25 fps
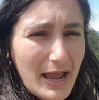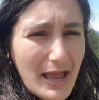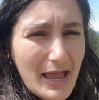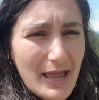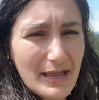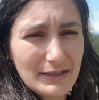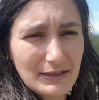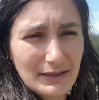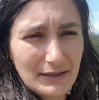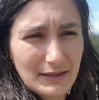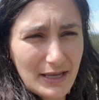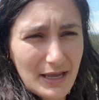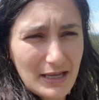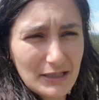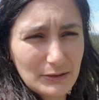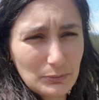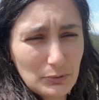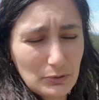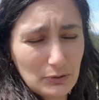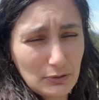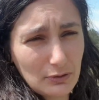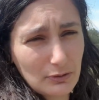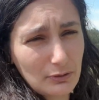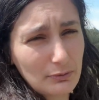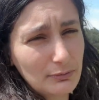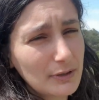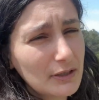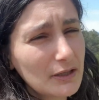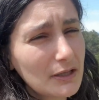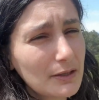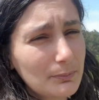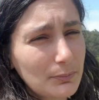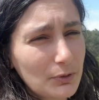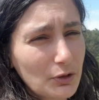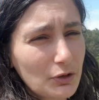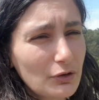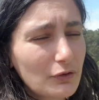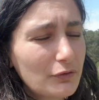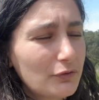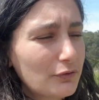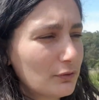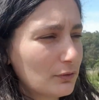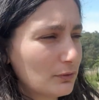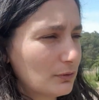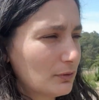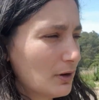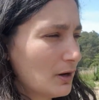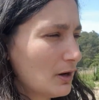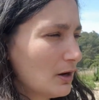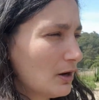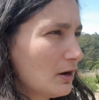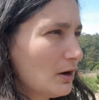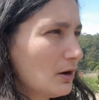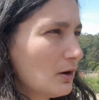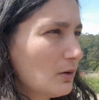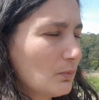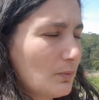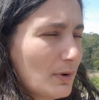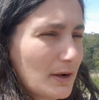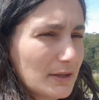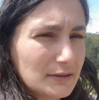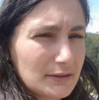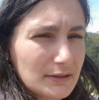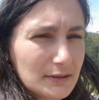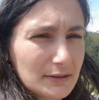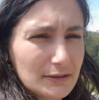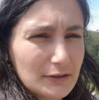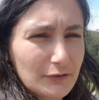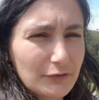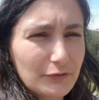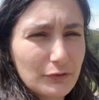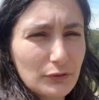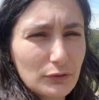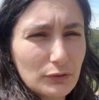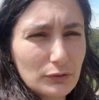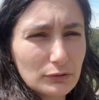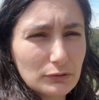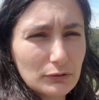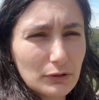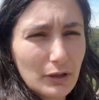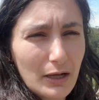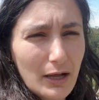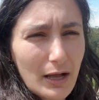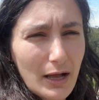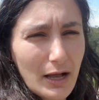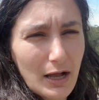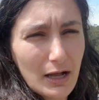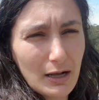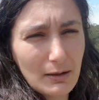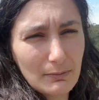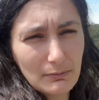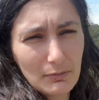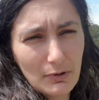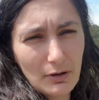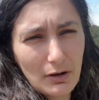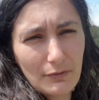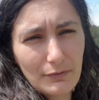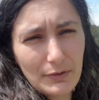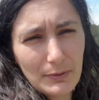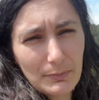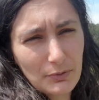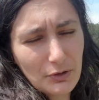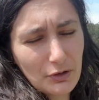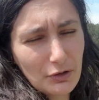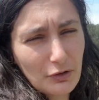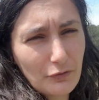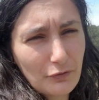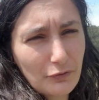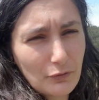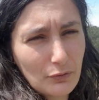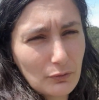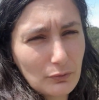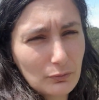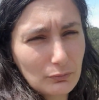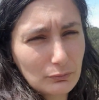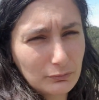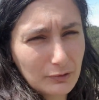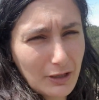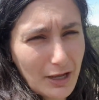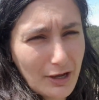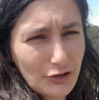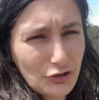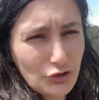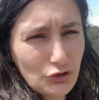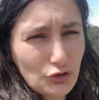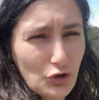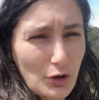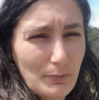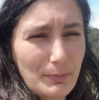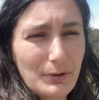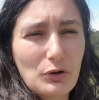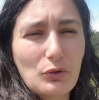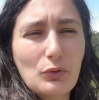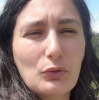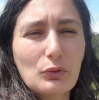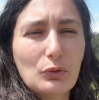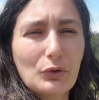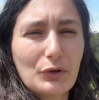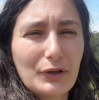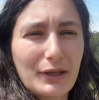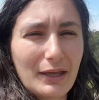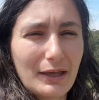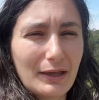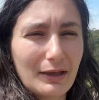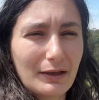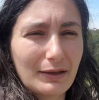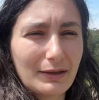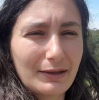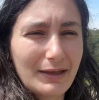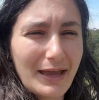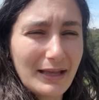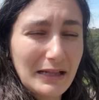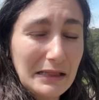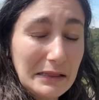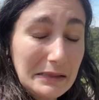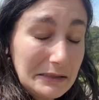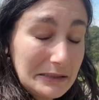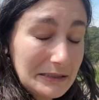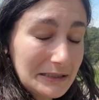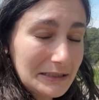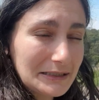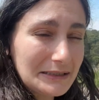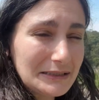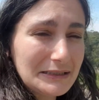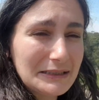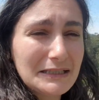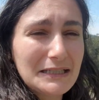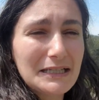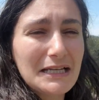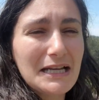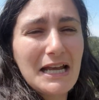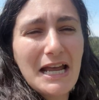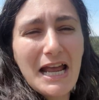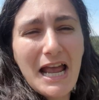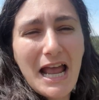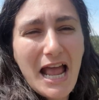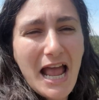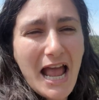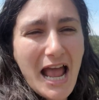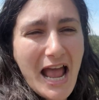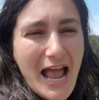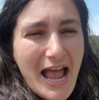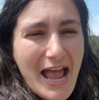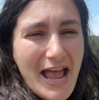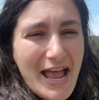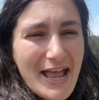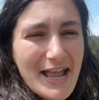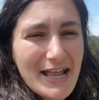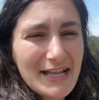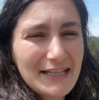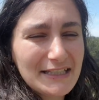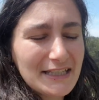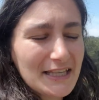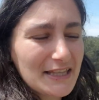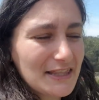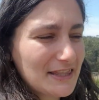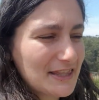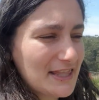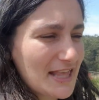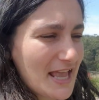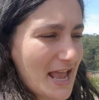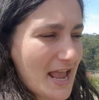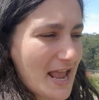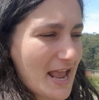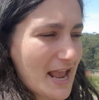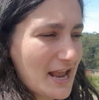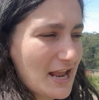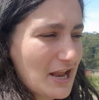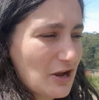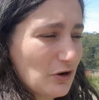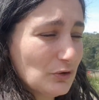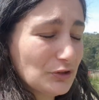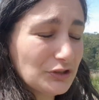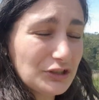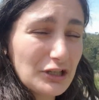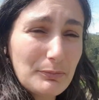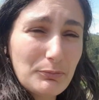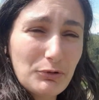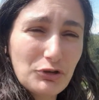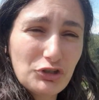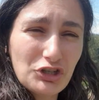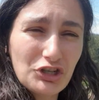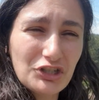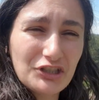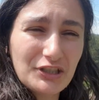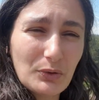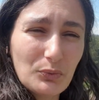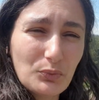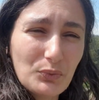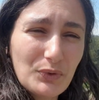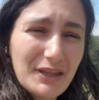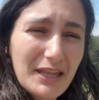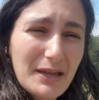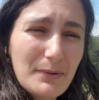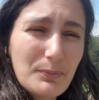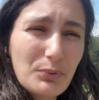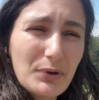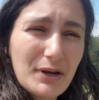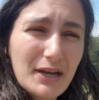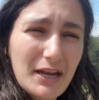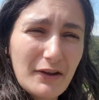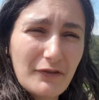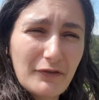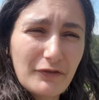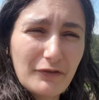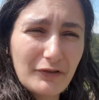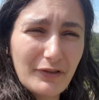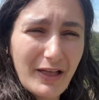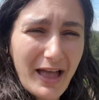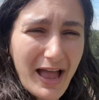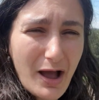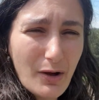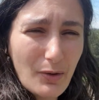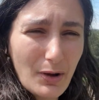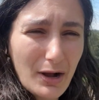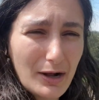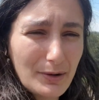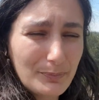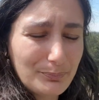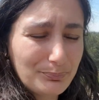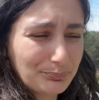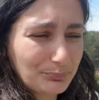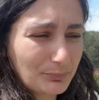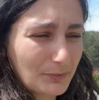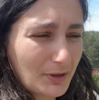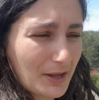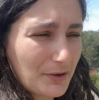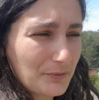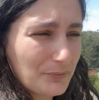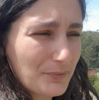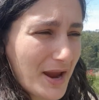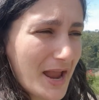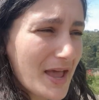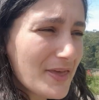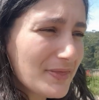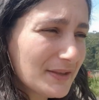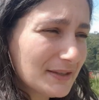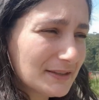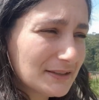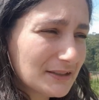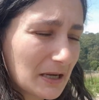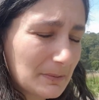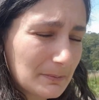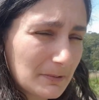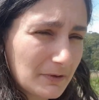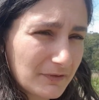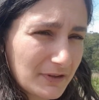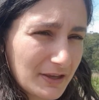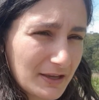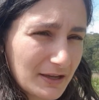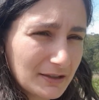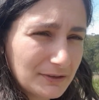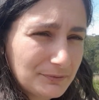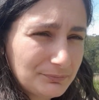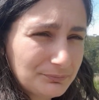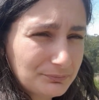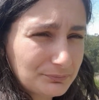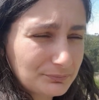and these will look really beautiful once it's full of the beautiful, lush, tropical looking canna lilies. And they also produce a really pretty flower around this time of year.